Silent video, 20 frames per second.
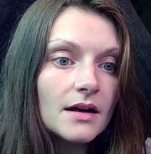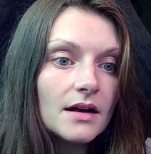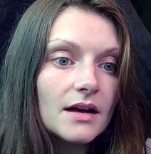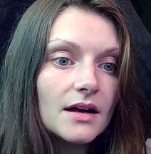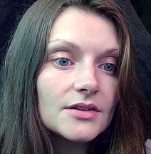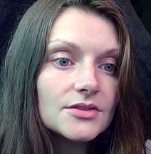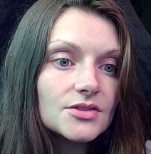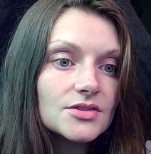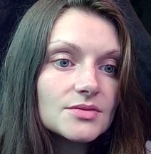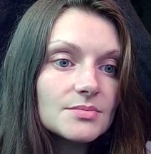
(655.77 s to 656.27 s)

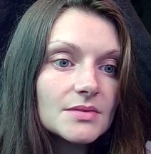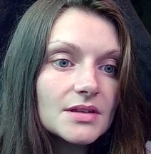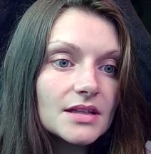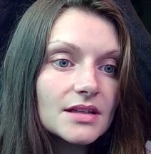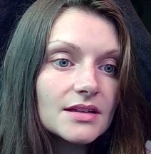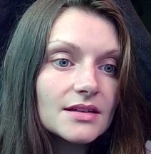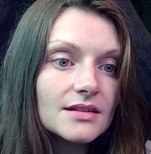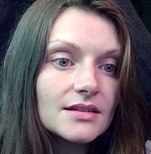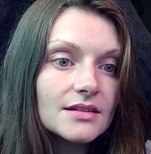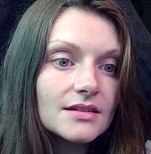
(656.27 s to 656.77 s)
I just
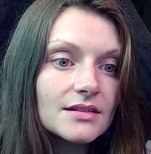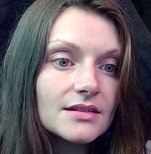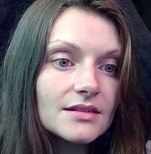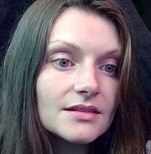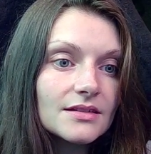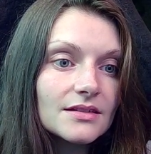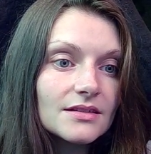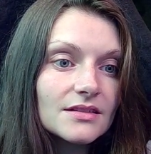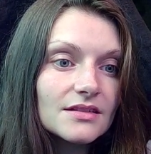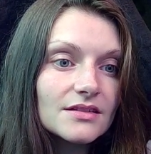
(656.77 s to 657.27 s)
mean
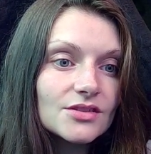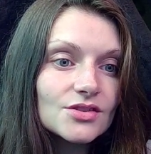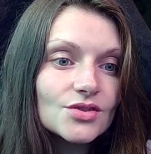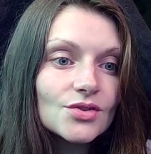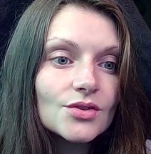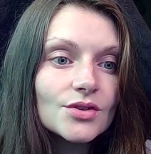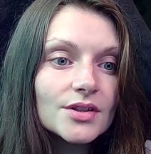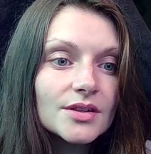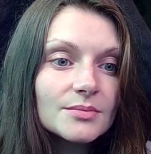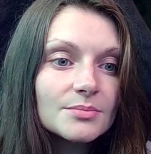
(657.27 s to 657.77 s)

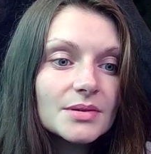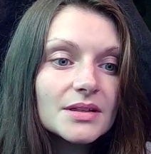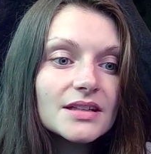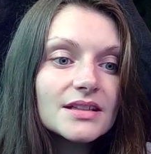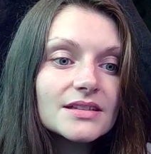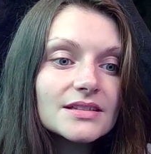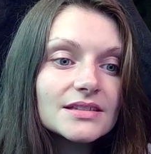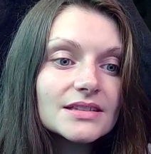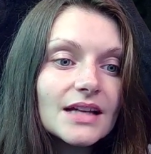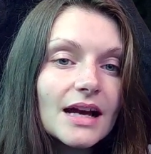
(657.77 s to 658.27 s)
joy,
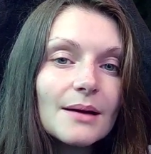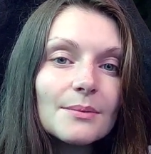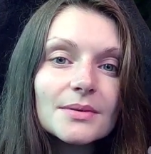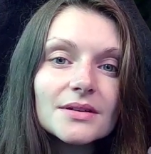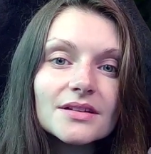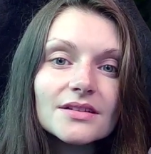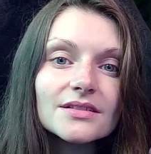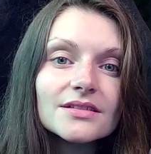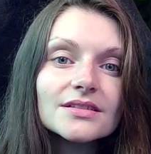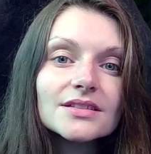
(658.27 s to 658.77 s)
peace,
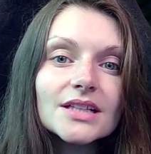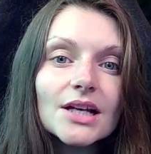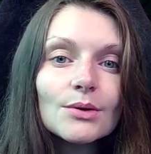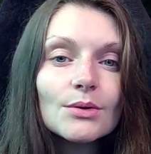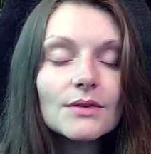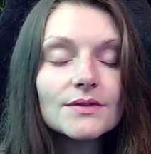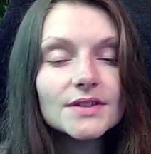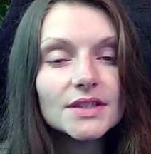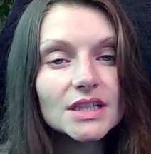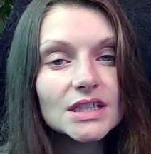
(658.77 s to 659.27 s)
happiness. How
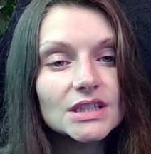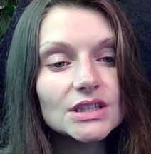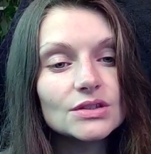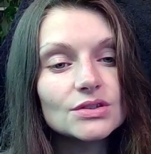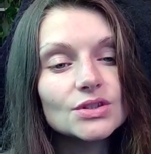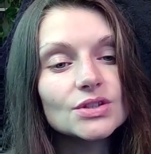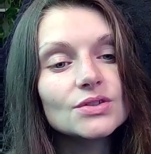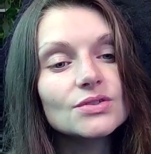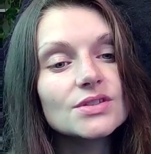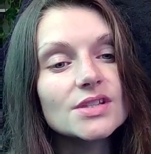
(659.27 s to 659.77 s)
often can you
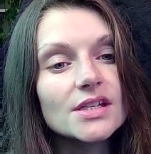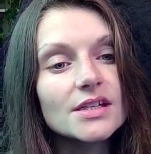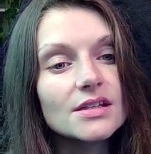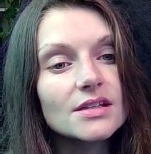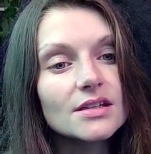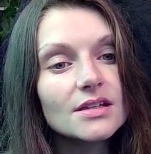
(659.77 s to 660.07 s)
choose it?